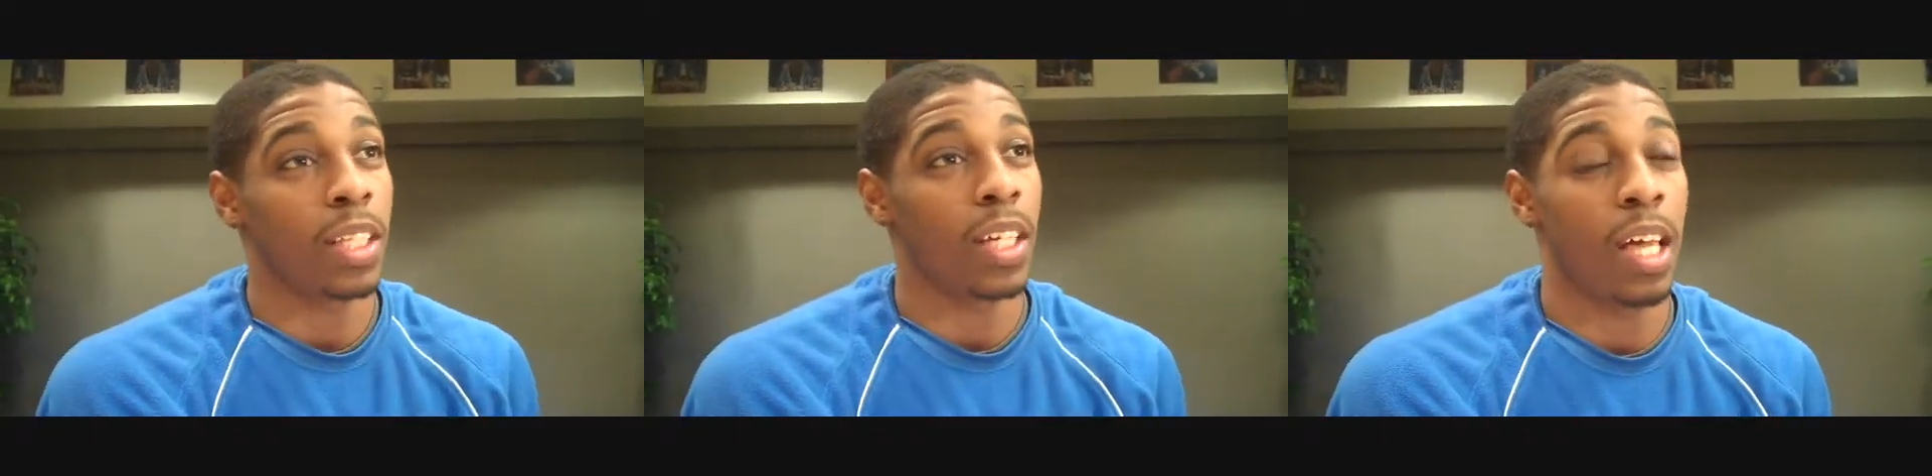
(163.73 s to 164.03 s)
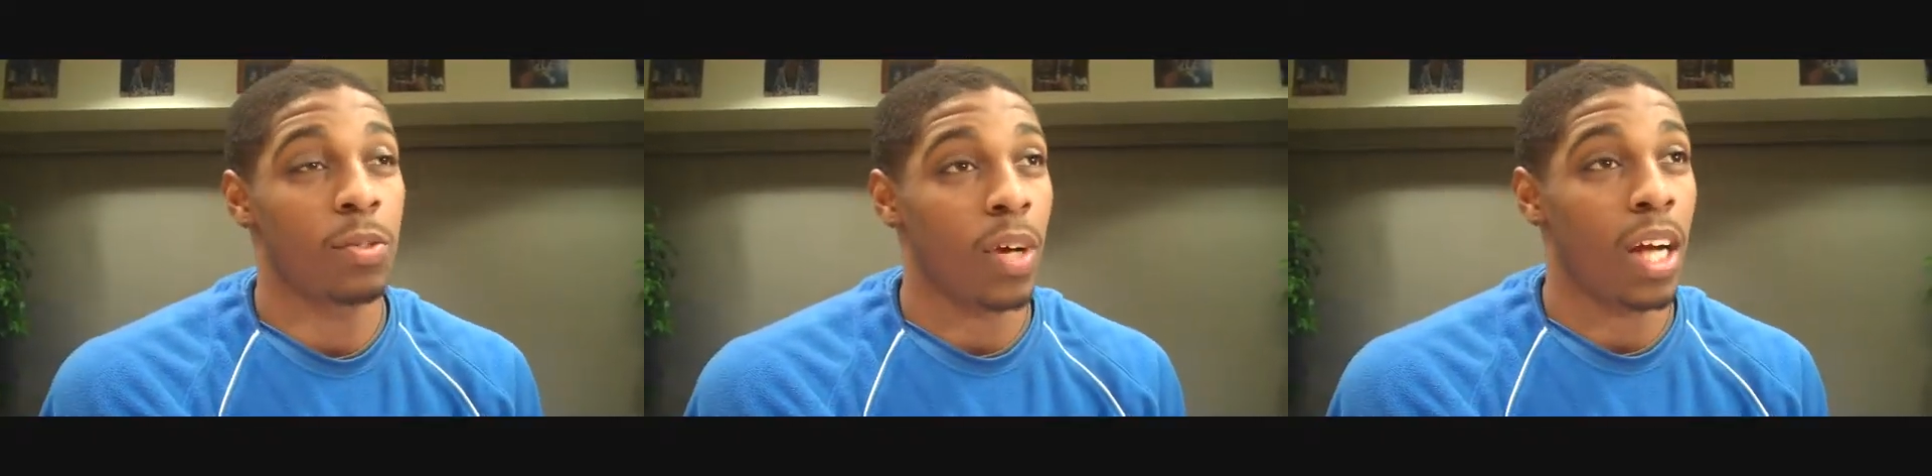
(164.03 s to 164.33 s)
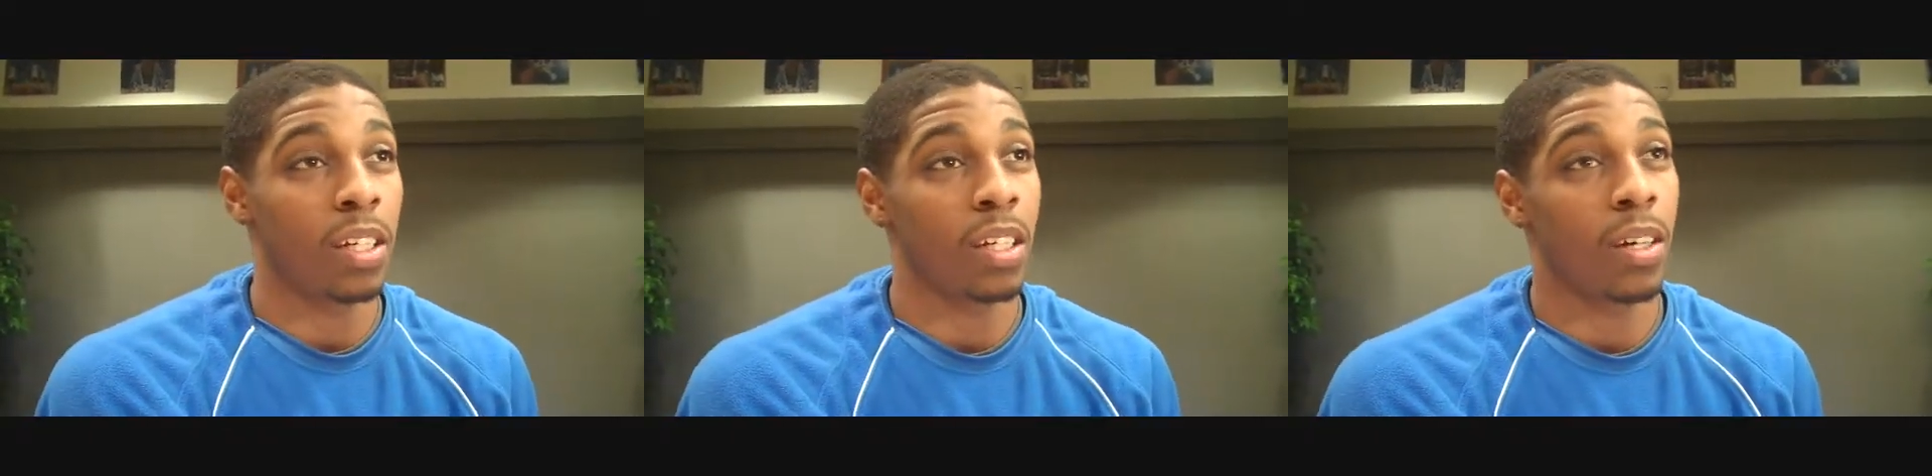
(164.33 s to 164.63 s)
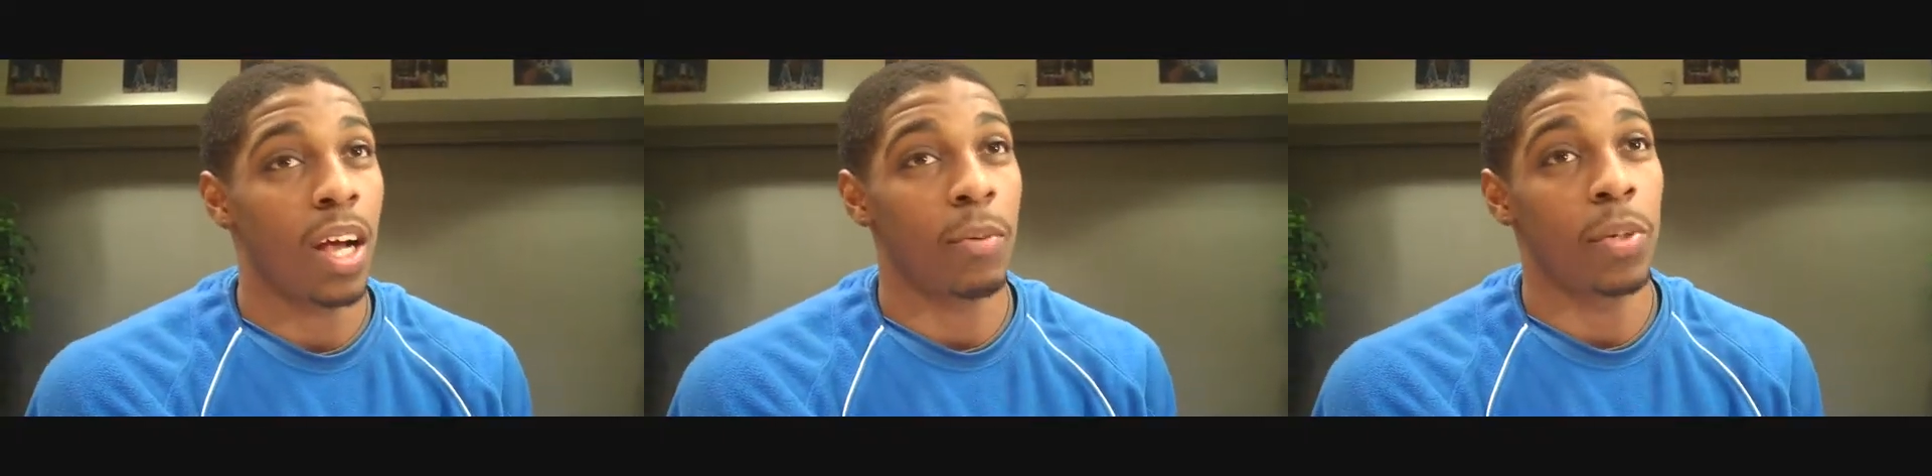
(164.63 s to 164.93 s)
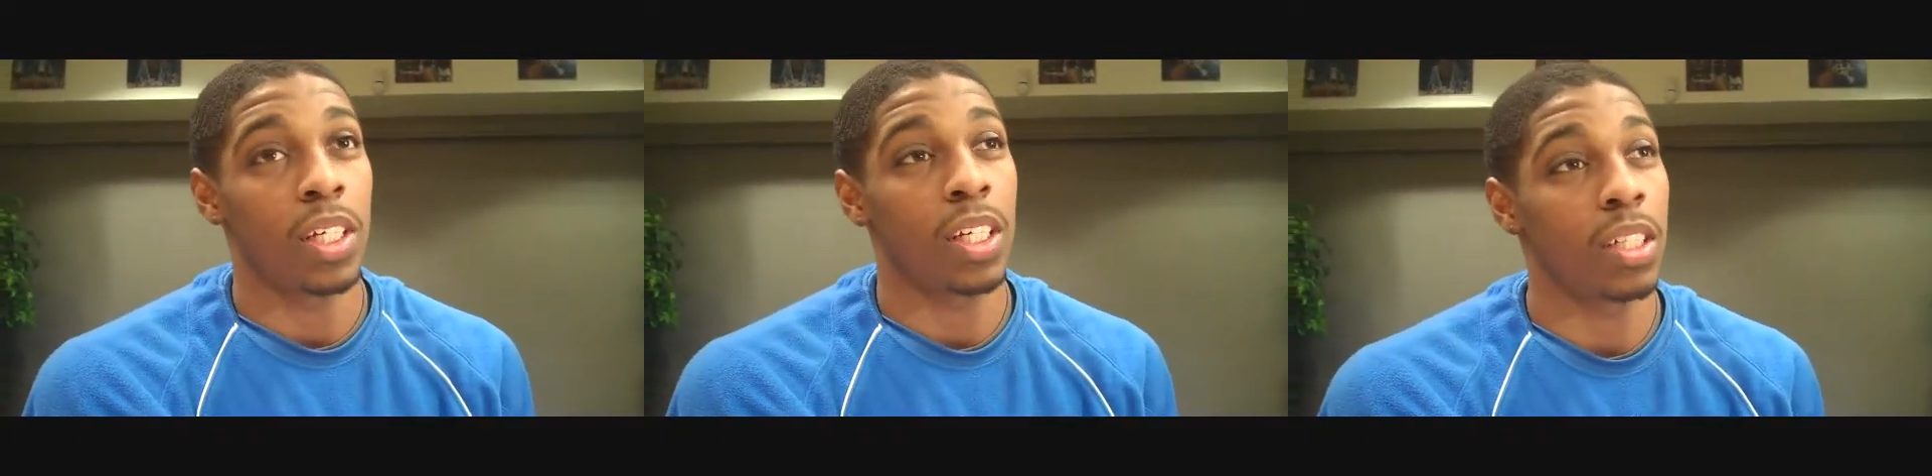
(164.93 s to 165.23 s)
like the games where I
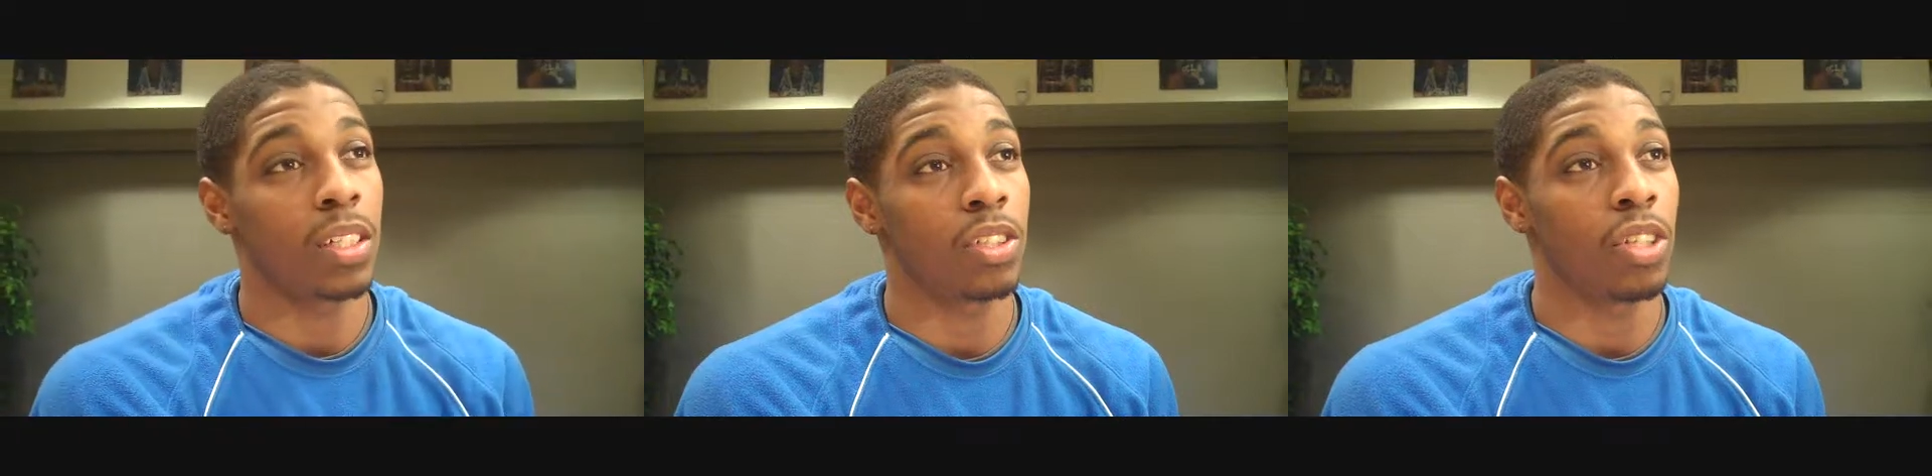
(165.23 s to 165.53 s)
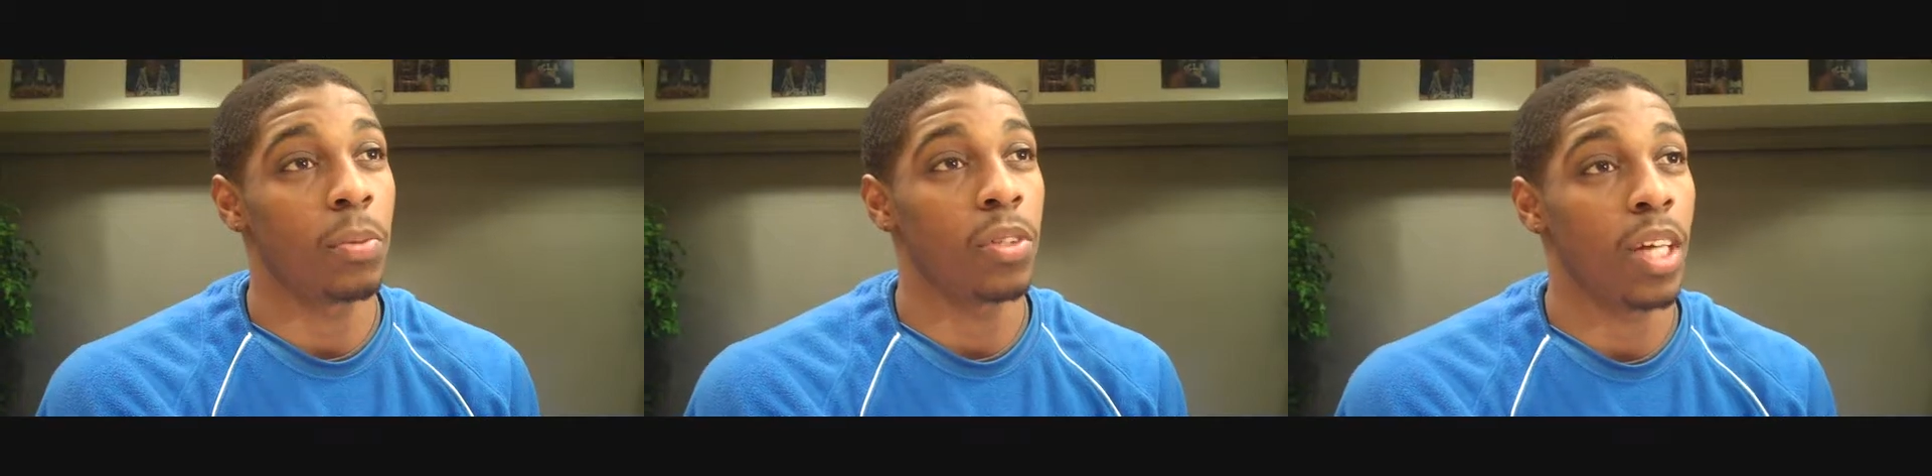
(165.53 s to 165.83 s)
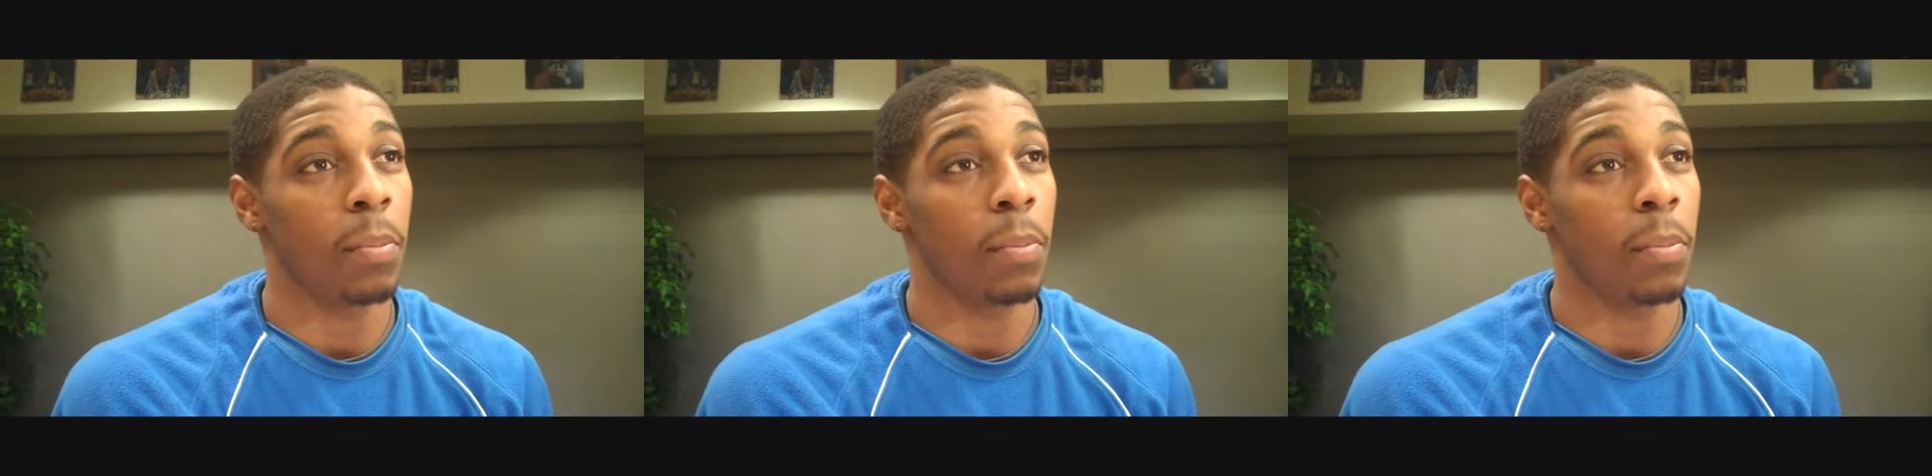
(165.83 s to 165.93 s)
really couldn't contribute